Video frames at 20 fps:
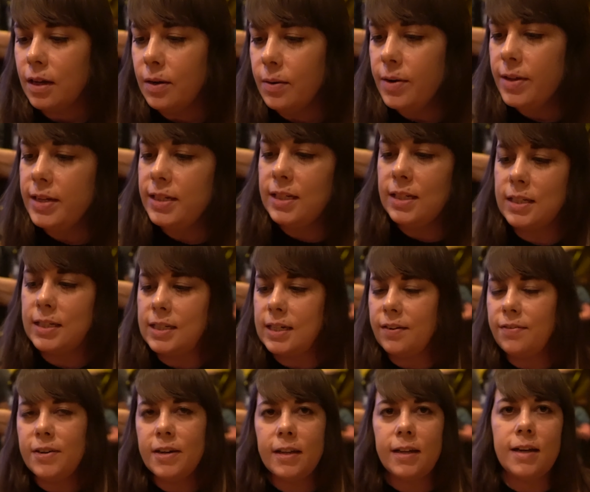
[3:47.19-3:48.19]
Well, this is
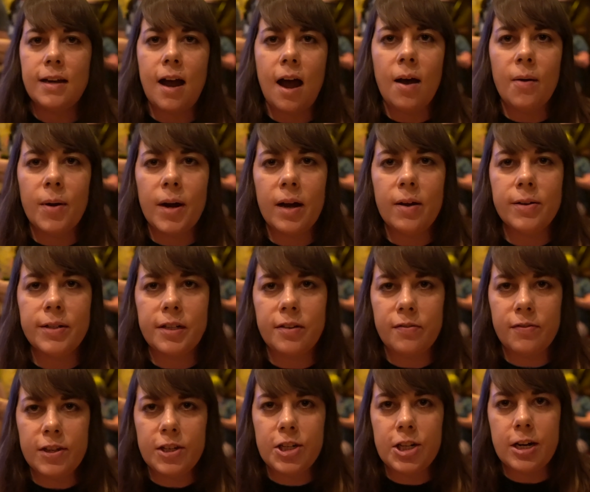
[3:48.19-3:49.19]
definitely not what I was
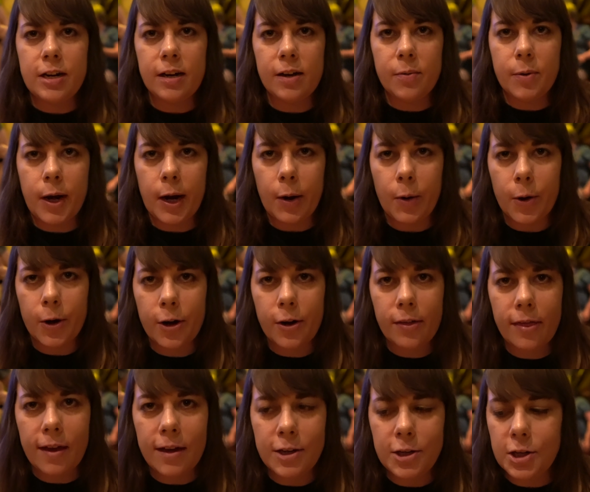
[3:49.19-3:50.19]
envisioning when I ordered
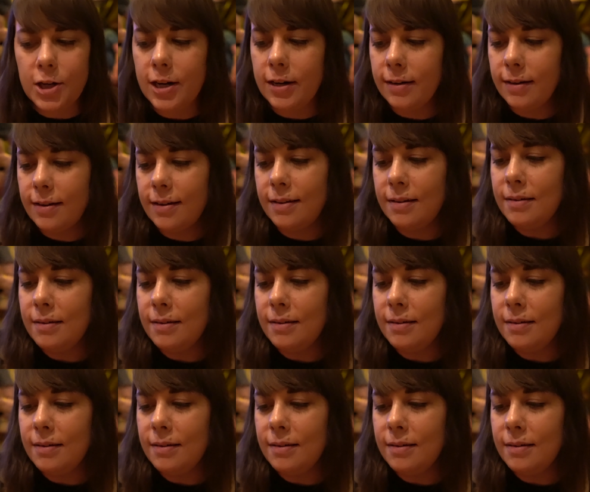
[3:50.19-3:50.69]
that drink,